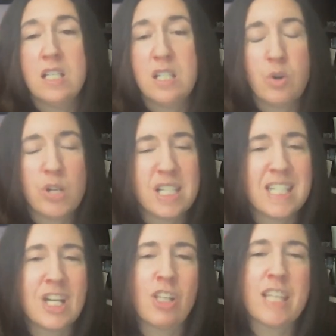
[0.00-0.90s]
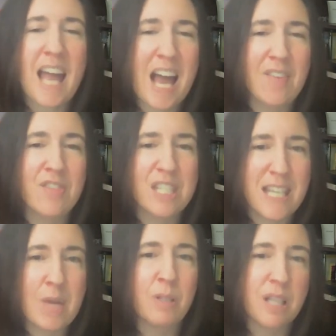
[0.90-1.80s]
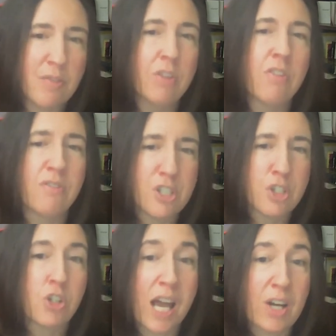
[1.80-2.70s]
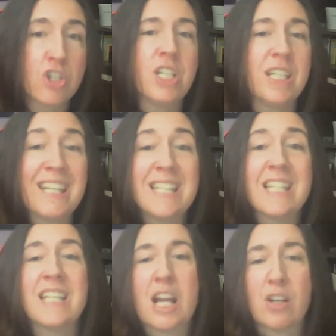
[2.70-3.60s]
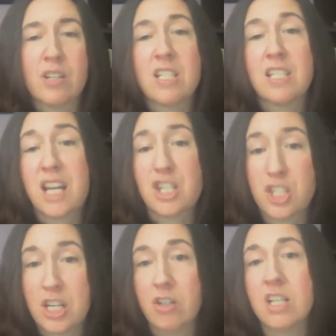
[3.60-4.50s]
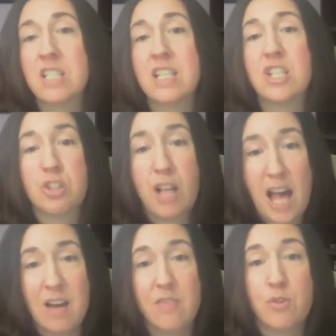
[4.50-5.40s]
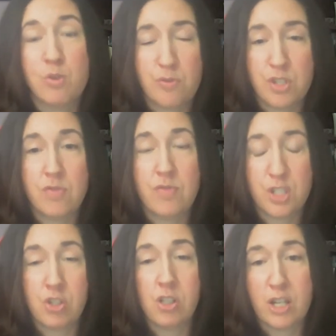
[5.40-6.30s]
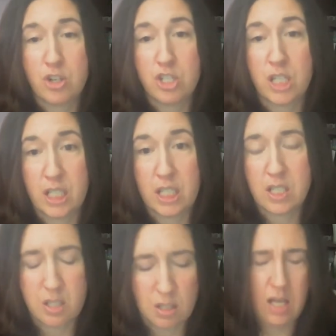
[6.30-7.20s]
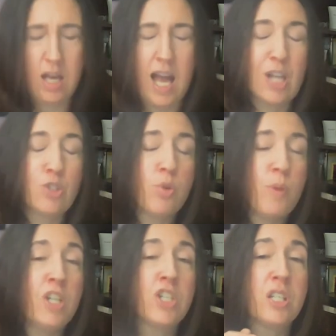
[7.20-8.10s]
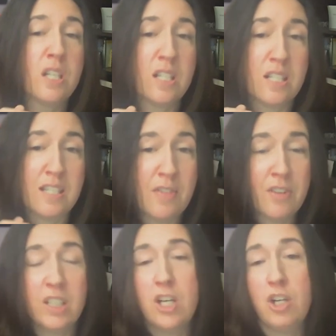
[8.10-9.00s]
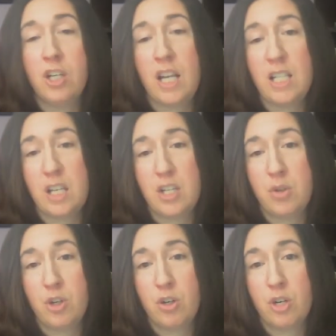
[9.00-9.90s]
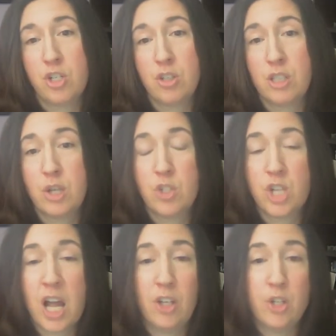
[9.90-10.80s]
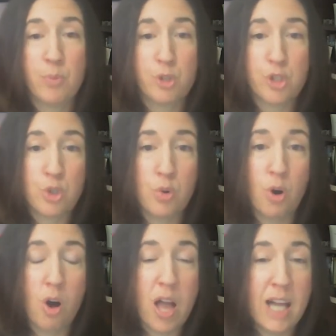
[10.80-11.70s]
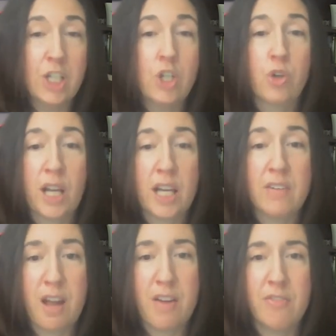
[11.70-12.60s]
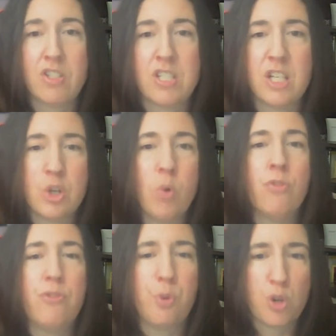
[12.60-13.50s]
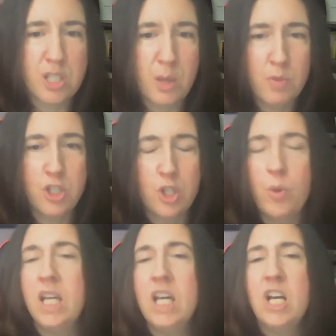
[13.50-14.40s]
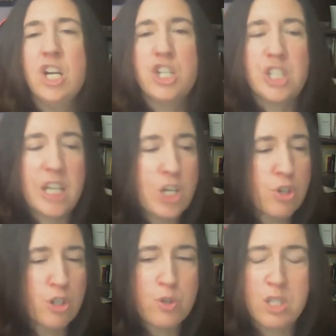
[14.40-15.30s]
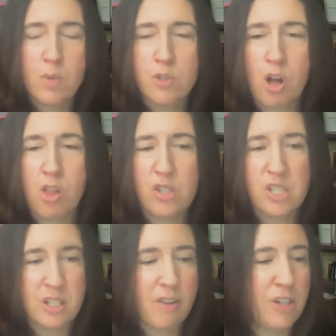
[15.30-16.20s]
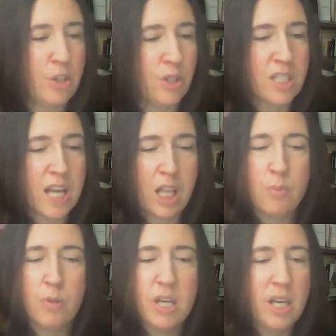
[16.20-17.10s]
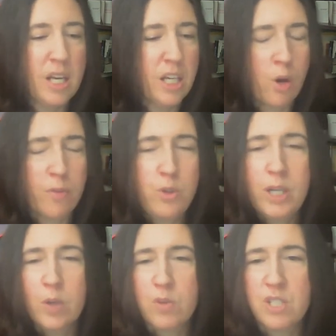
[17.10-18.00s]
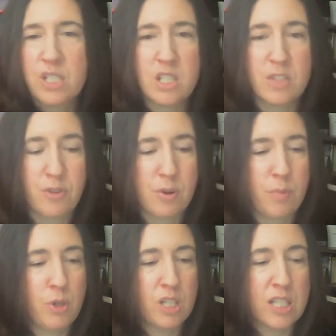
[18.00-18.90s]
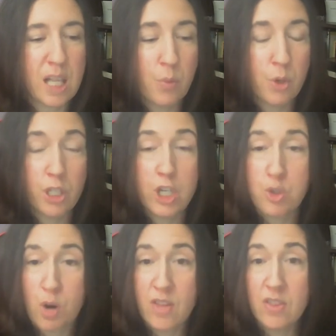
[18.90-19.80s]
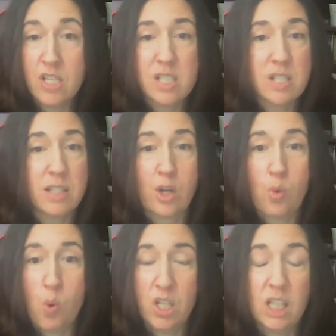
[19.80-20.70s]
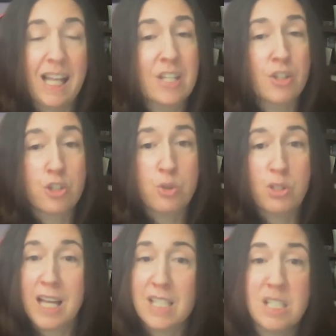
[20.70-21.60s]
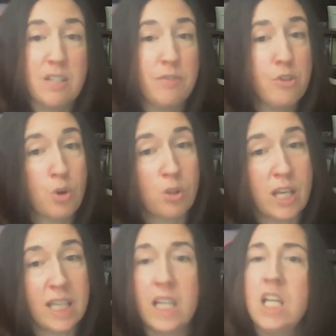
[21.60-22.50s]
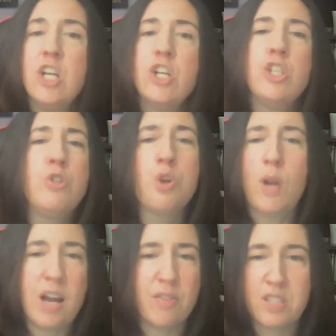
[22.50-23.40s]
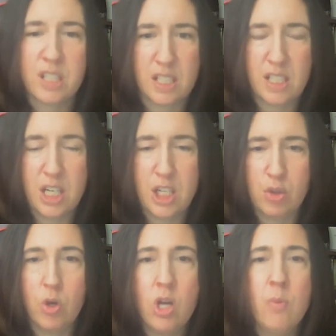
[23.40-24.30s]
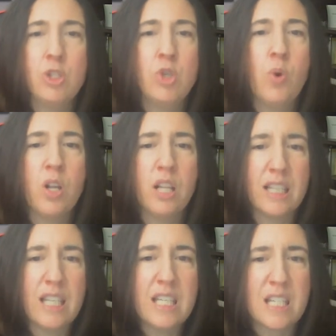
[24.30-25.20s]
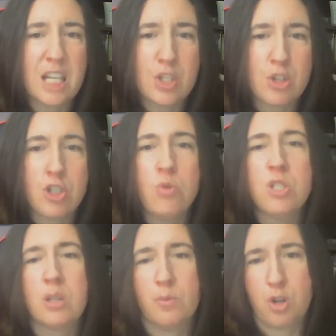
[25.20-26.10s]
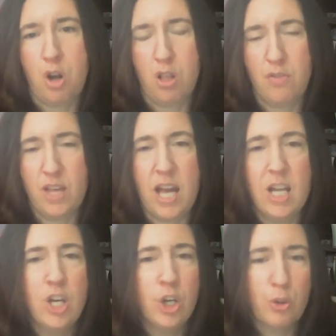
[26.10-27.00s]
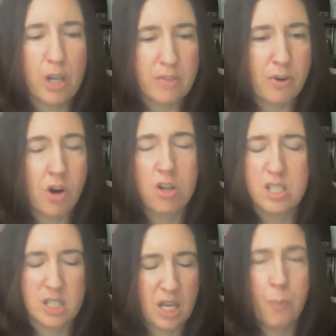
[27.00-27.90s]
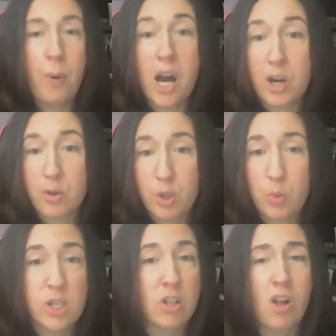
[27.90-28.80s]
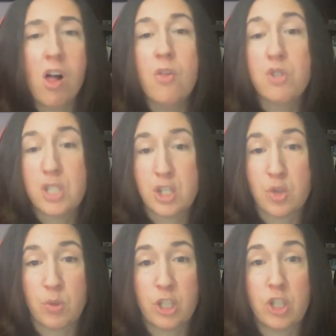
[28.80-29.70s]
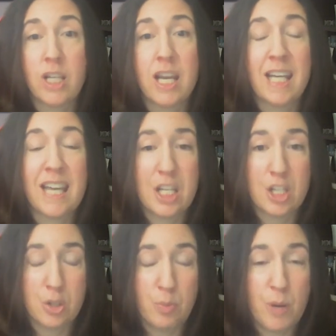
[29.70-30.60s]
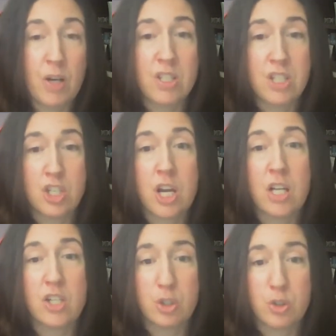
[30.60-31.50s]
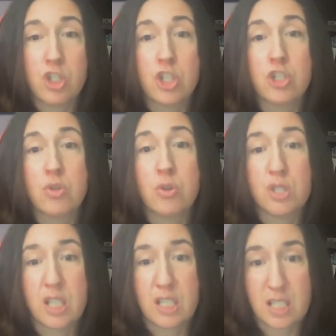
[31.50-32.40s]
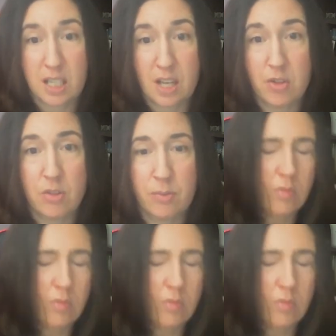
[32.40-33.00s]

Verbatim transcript: don't necessarily have the same level of physical energy needs as Aries and Sagittarius, they still have those physical energy needs. As you mentioned, definitely a good idea to encourage your Leo child to pursue any creative efforts. Don't force them to do it, just introduce them to all this stuff and you can tell them you know if you get resistance from them you can tell them we're going to try this like one class or two classes and if you don't like it you don't have to continue but you want to at least introduce them to all of that creative arts pottery wheel, all those things are really good. And again, parents and ch- children should do those things together.